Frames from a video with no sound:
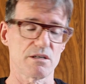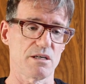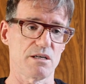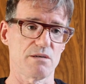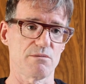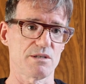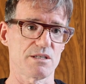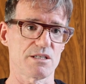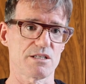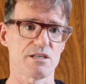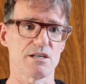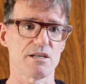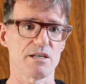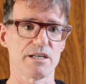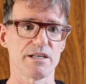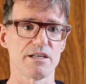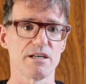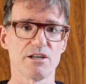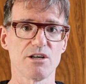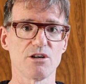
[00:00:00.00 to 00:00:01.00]
I was
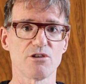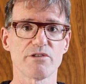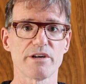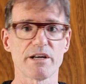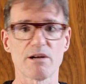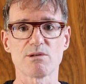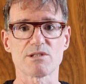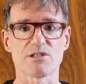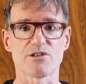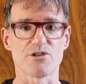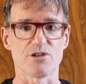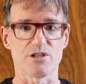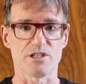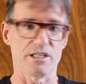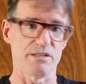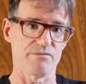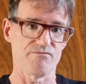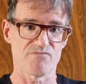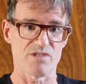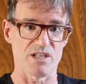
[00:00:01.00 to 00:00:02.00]
certainly not hungry and I wasn't
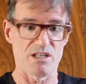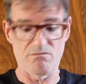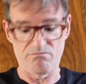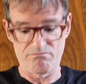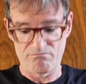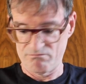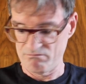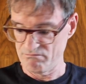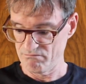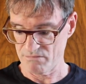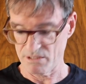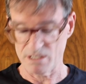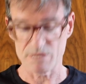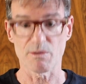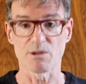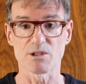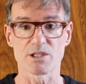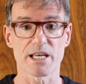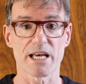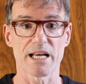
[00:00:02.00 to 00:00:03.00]
thirsty, so I
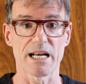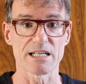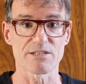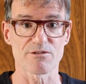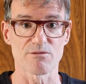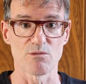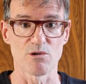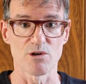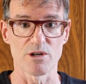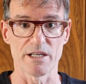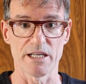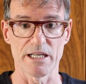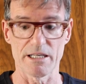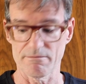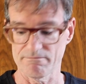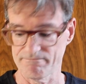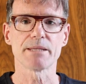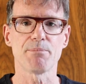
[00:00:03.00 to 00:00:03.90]
suppose you can't ask for more than that.